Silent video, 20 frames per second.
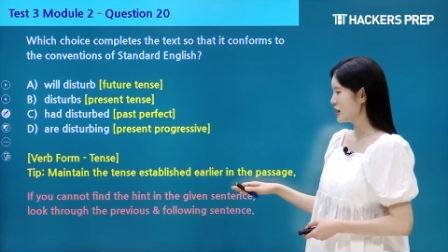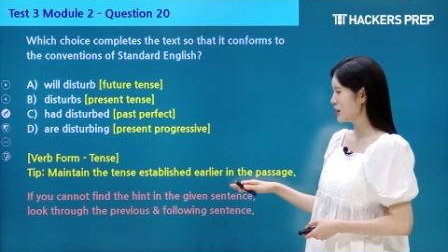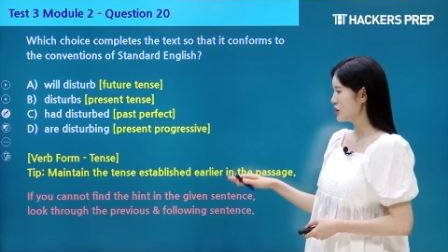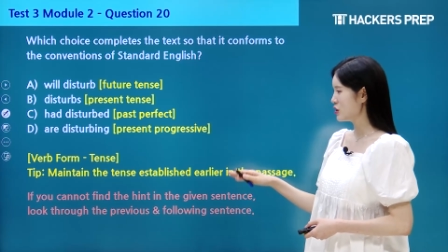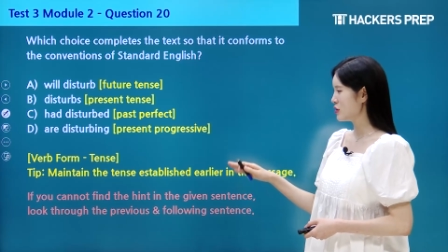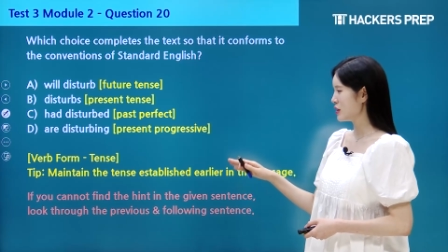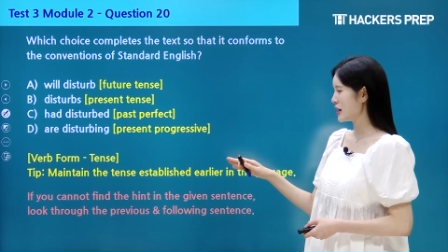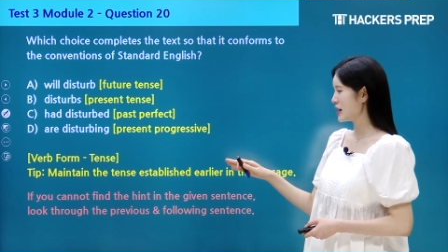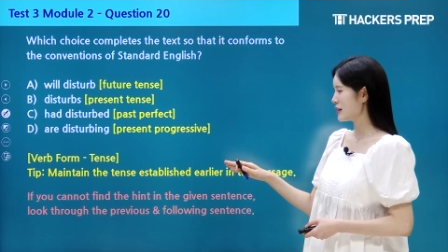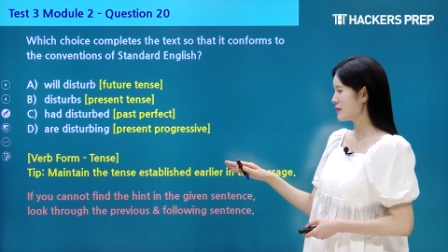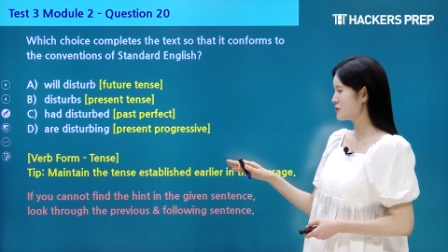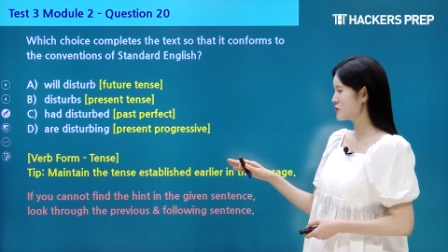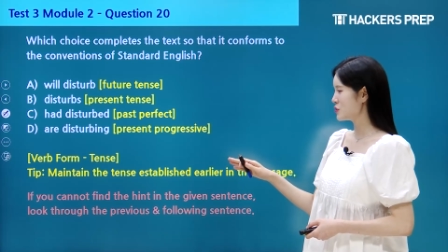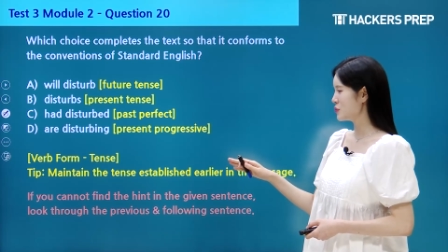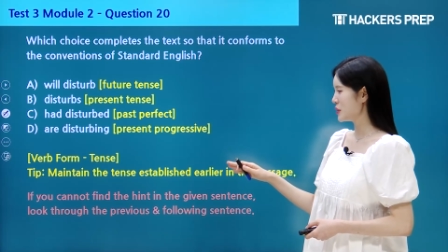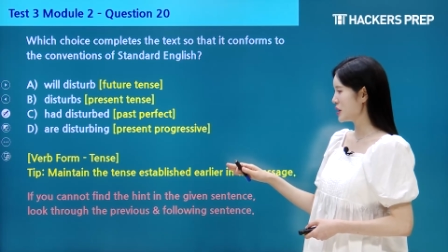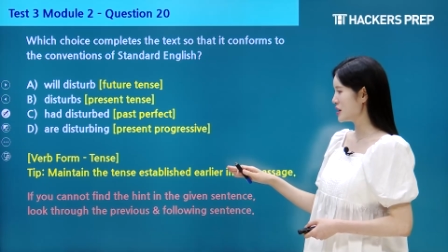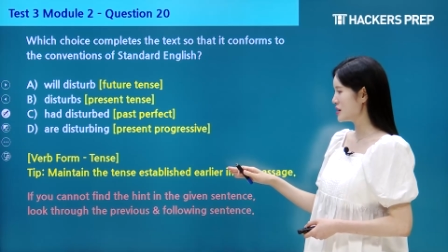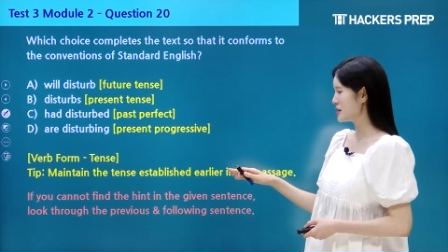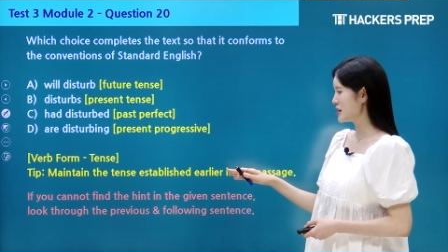You have to
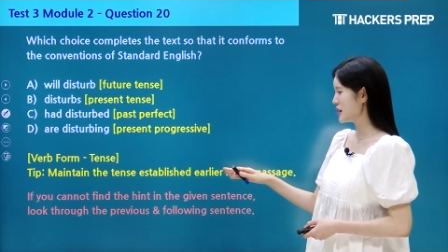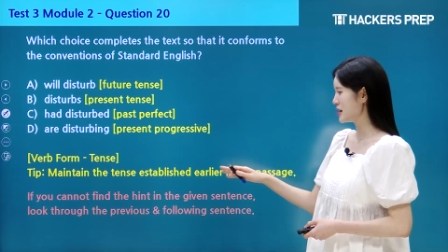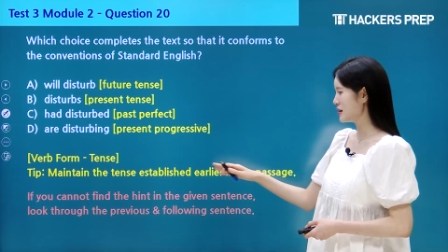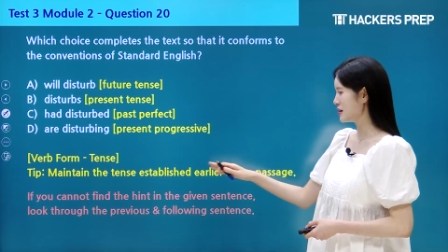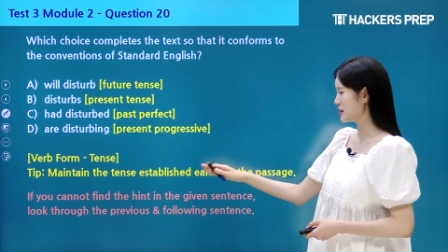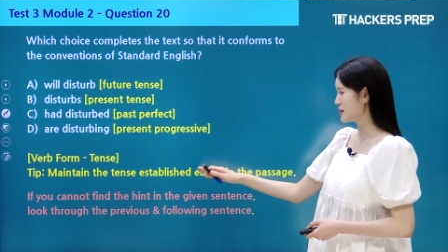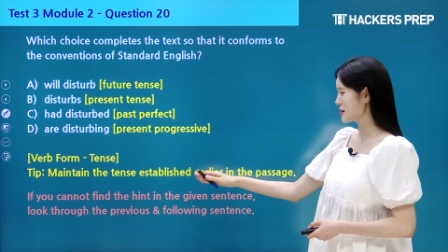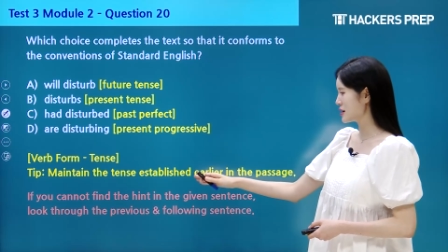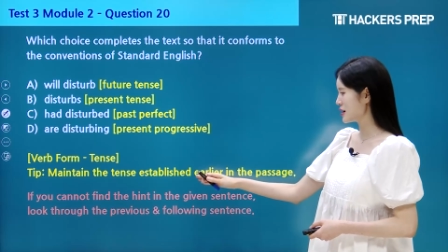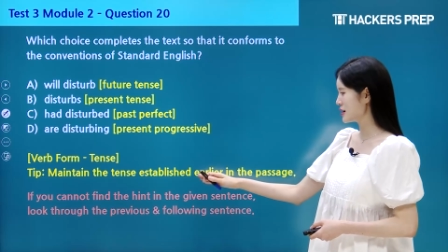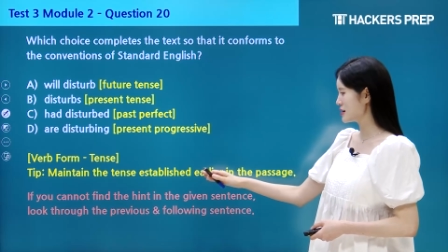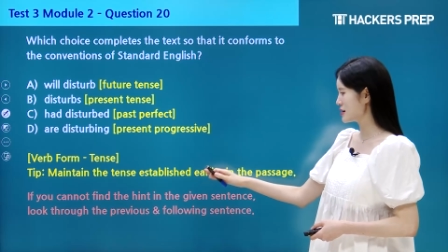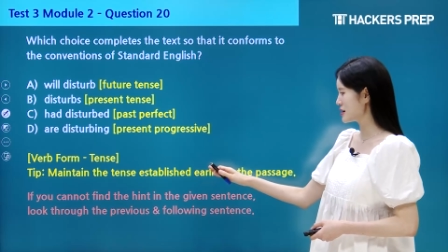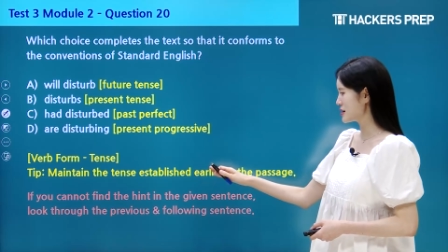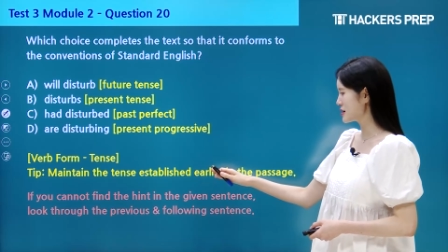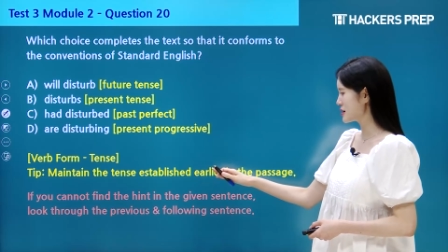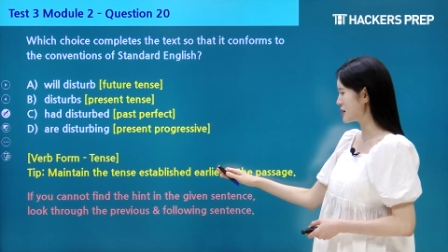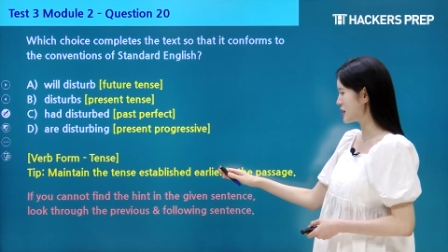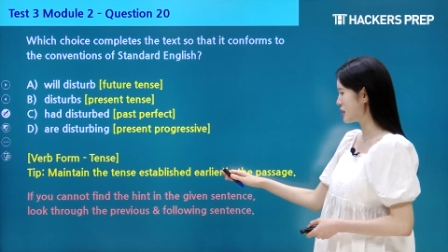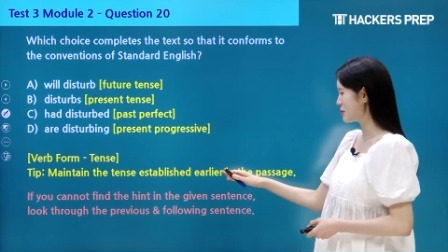maintain the tense
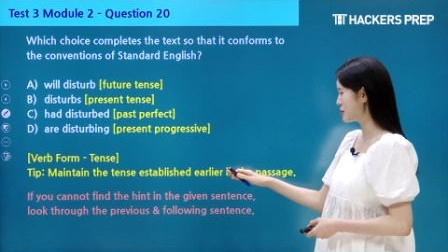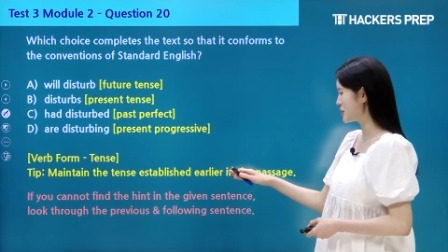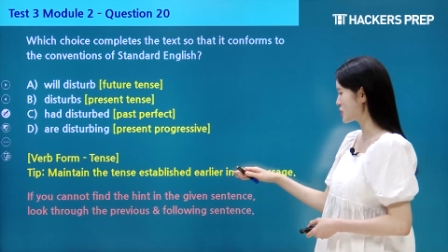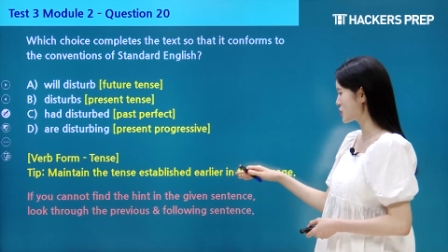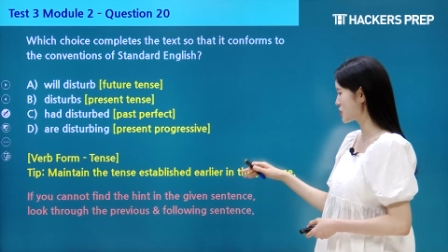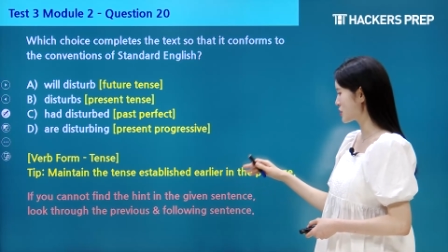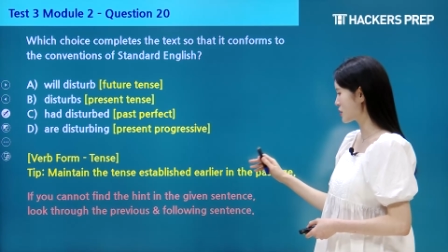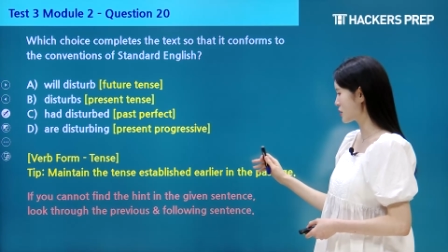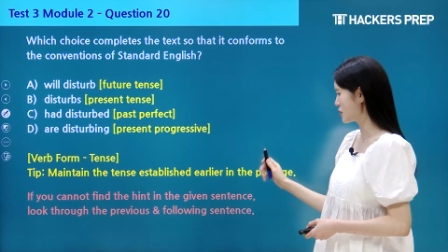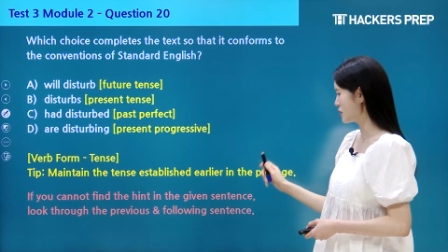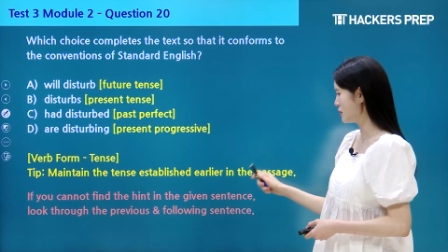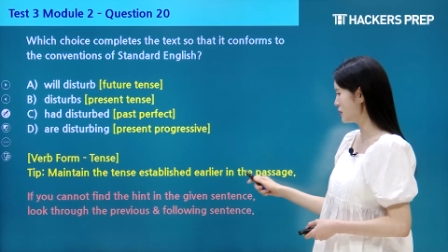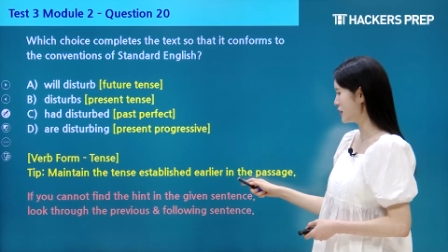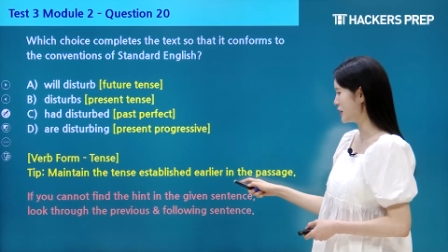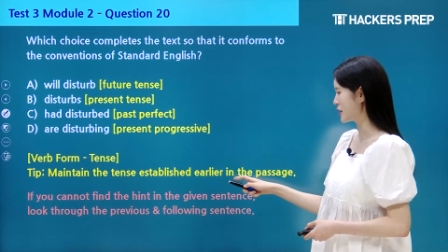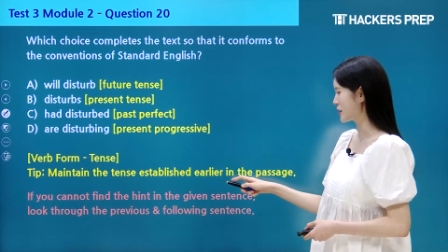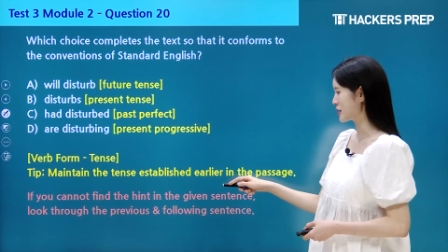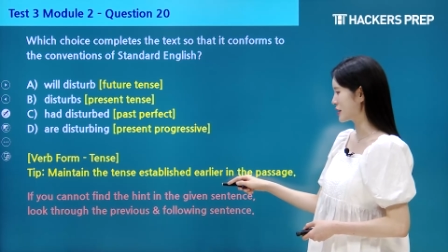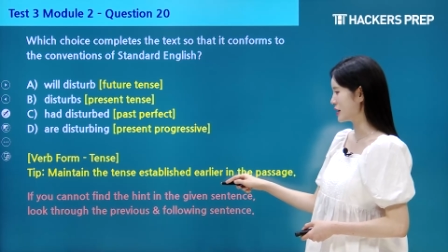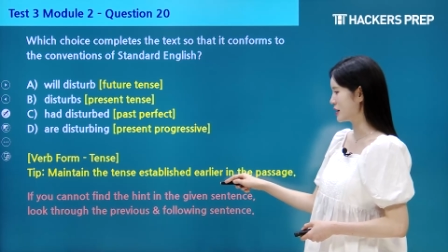established
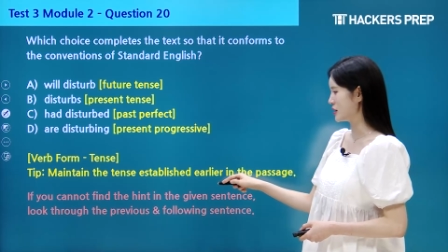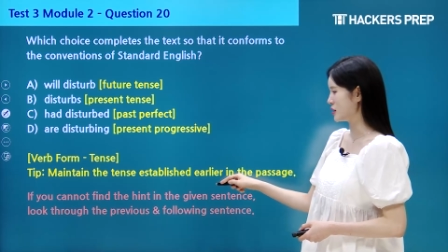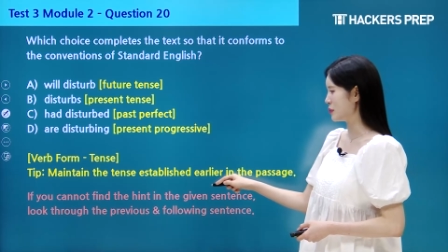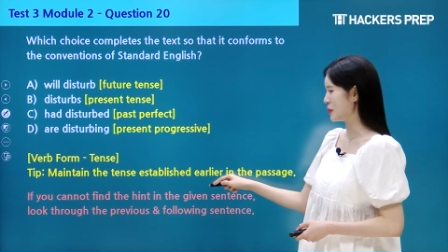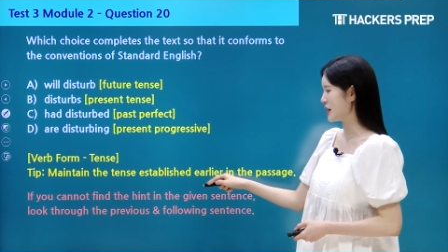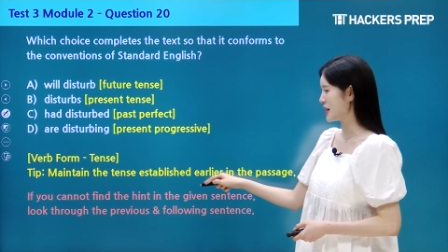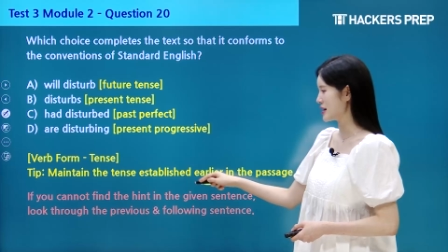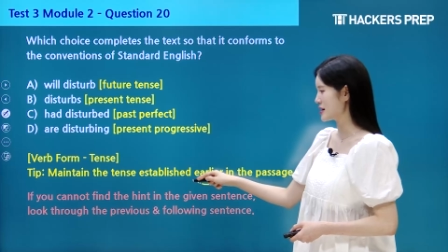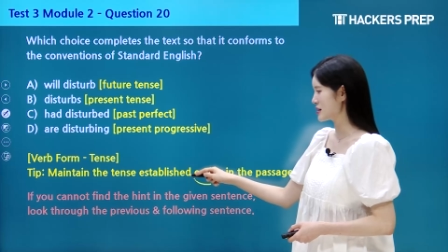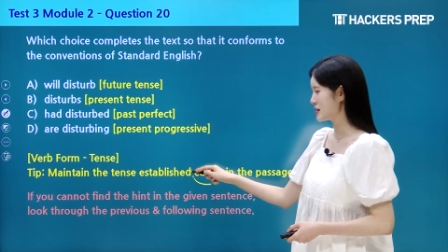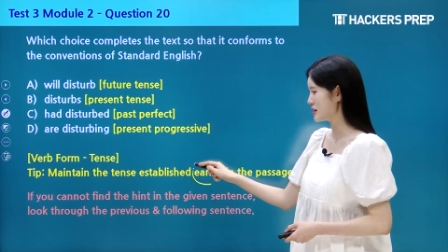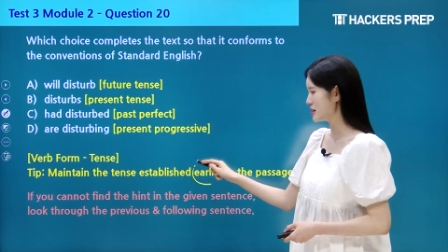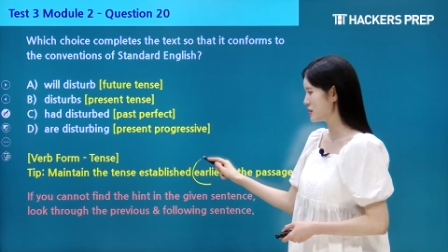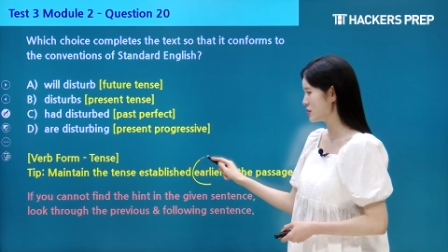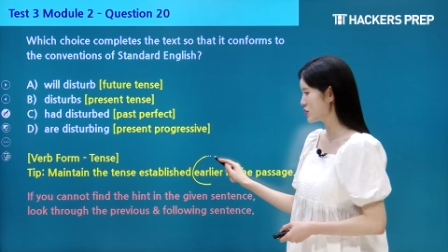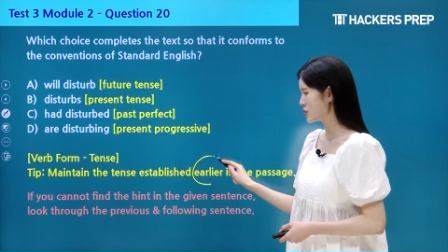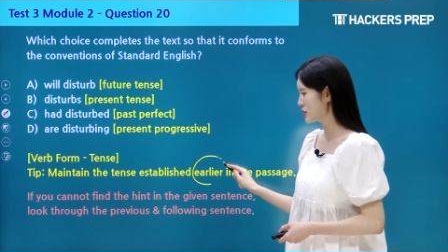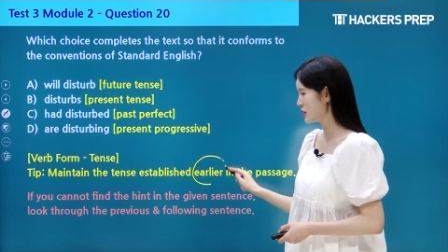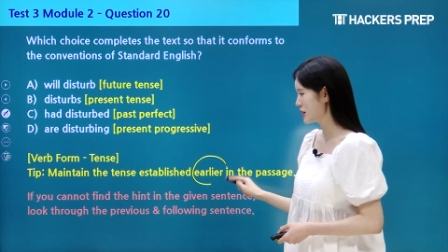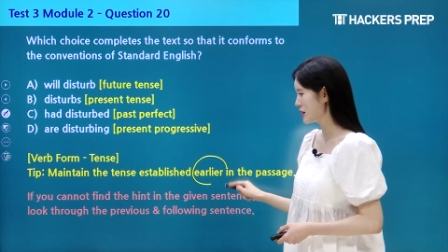earlier in the
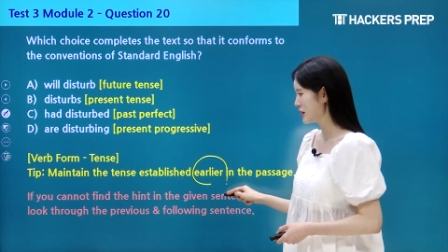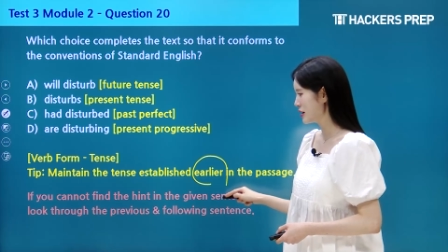passage.